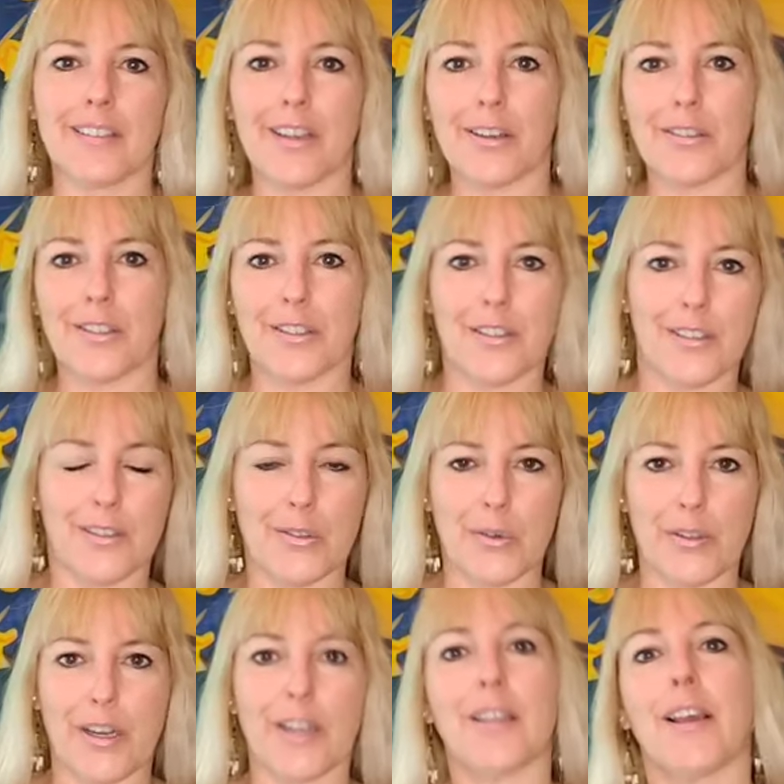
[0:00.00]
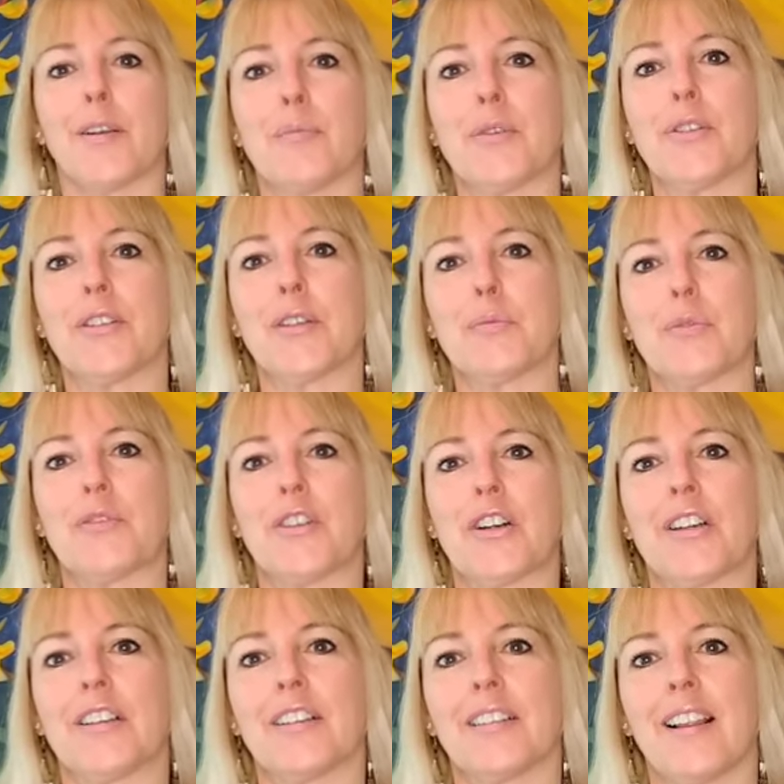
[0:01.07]
go to the North Carolina Museum of
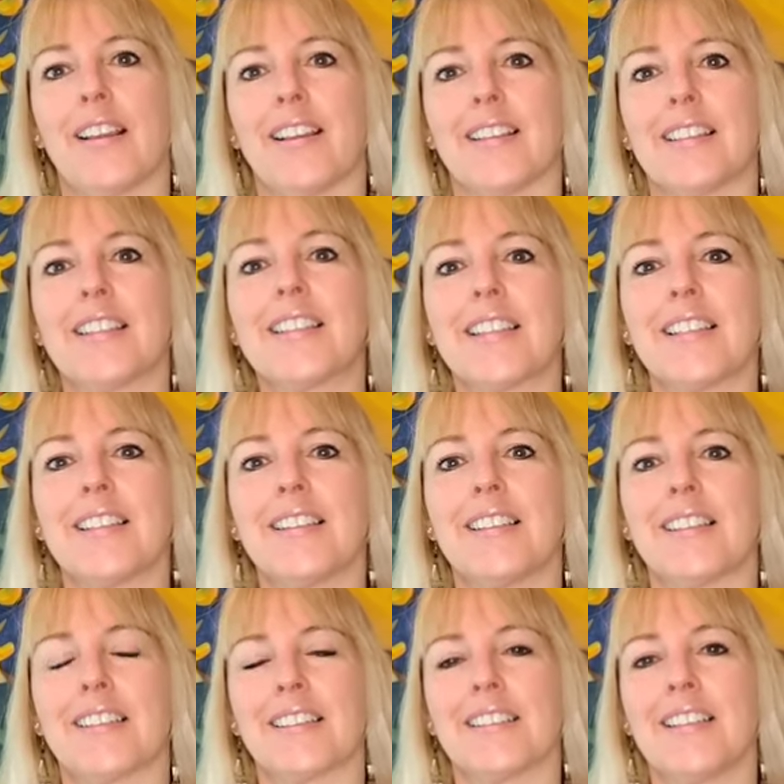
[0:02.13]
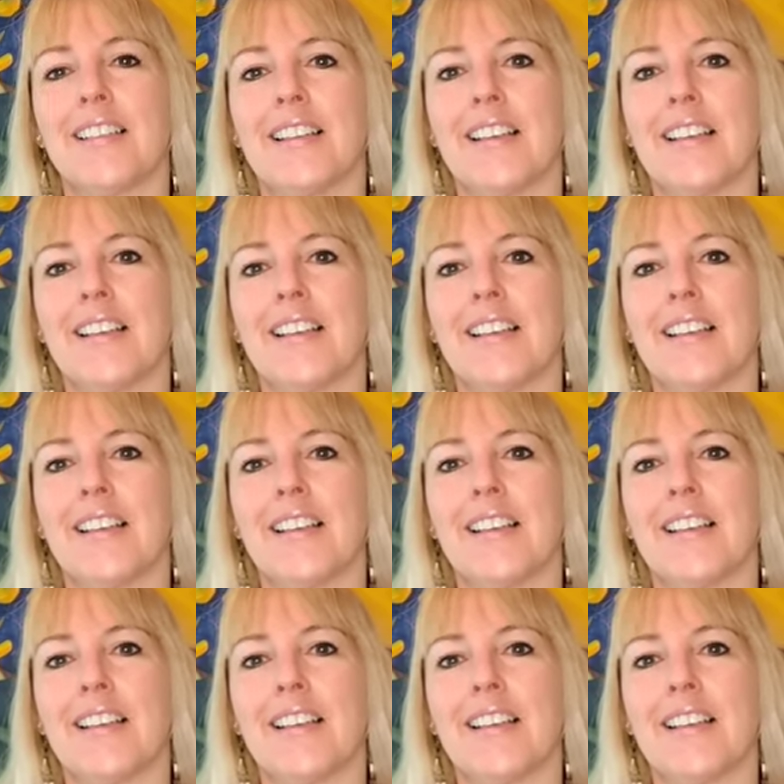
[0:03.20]
Art and see the